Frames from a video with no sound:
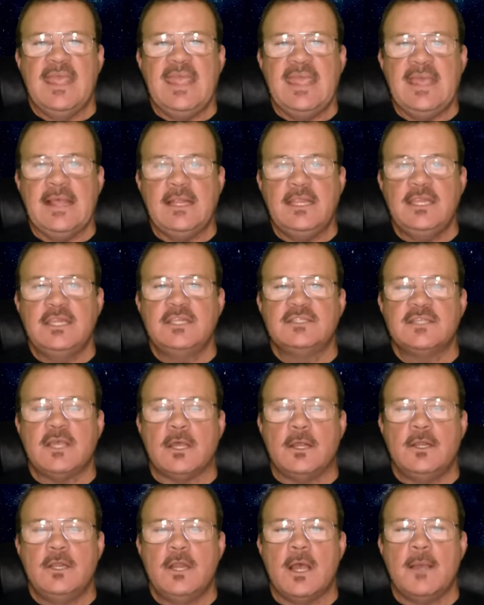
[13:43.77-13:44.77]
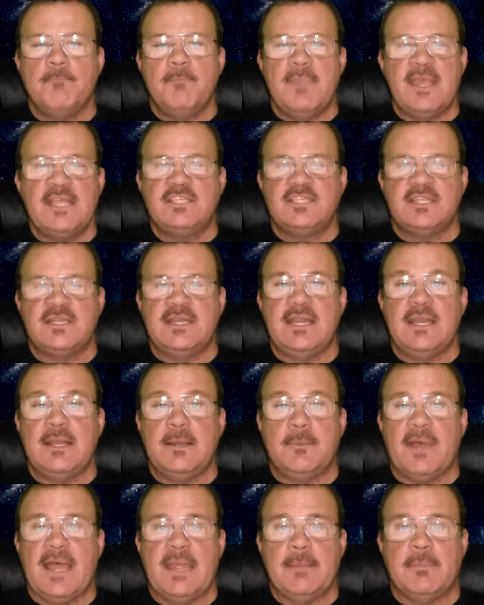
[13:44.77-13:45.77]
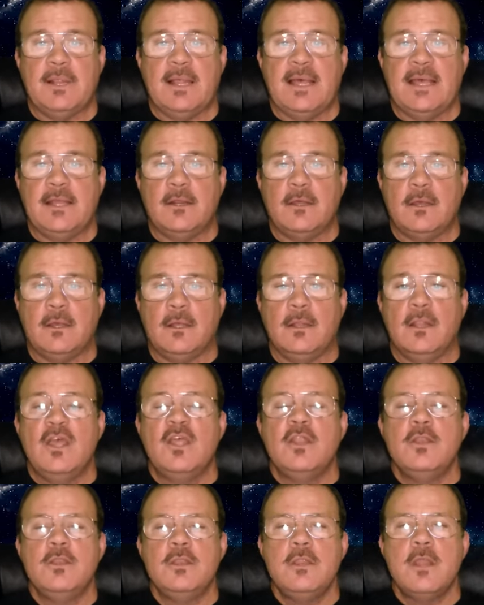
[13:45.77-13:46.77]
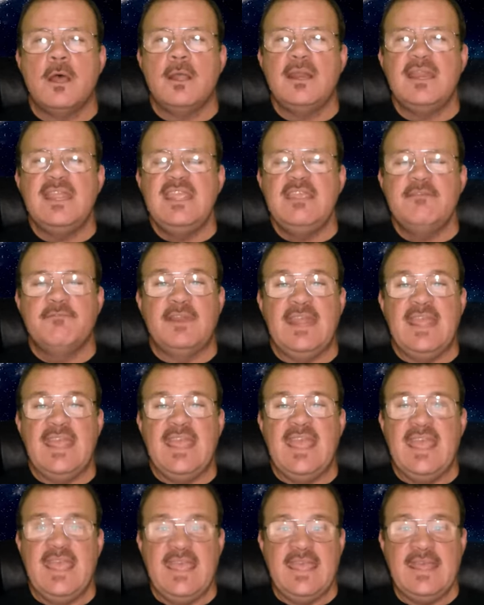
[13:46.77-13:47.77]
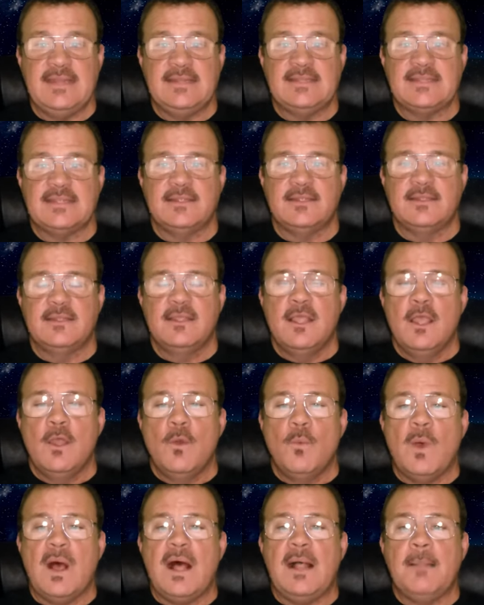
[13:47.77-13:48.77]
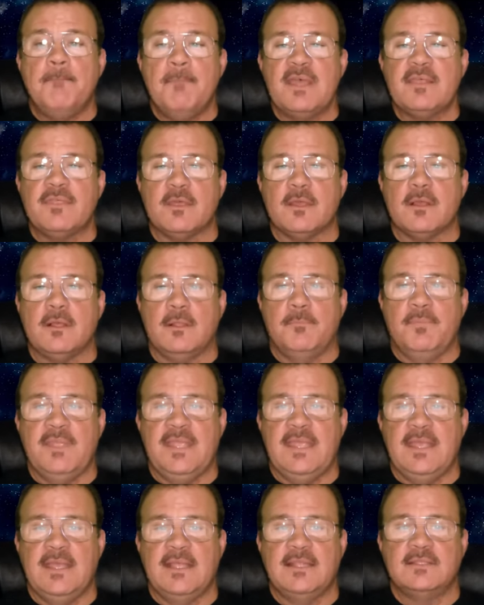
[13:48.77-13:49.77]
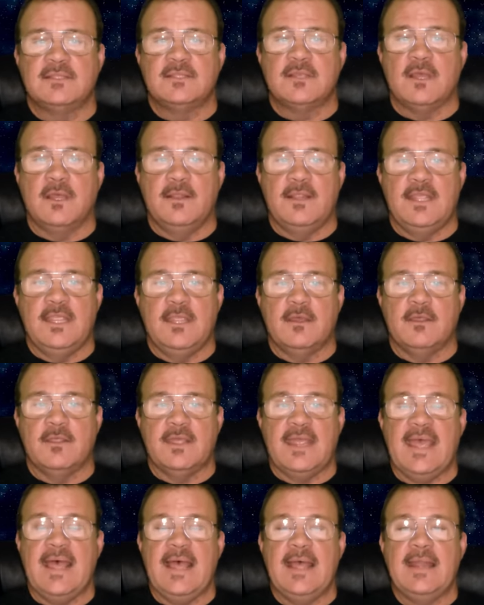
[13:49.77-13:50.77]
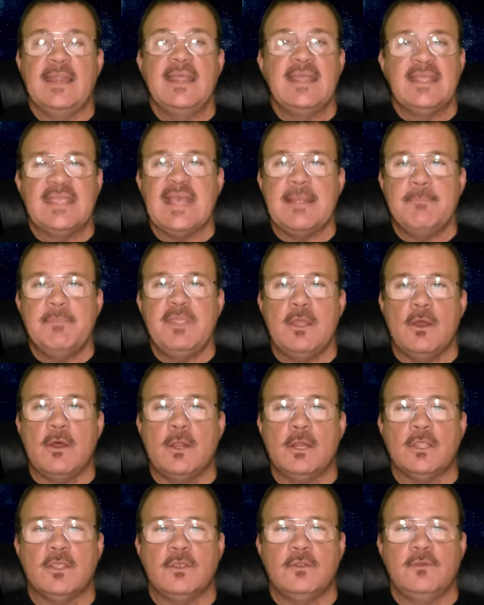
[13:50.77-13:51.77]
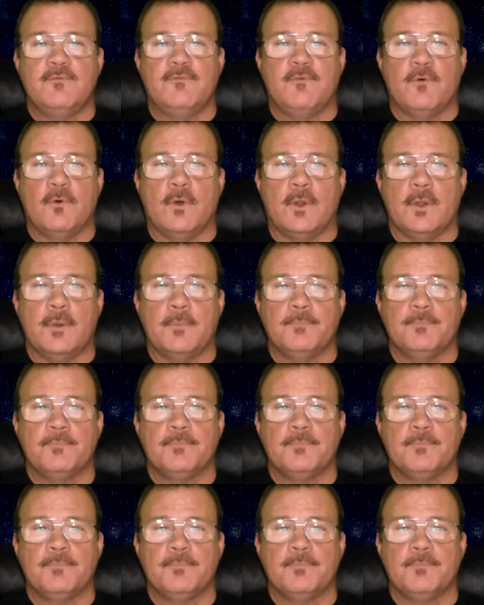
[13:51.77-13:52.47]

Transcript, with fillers: Aliens are not mentioned in the Bible at all, not even a hint, while mythical beings, on the other hand, can be argued for.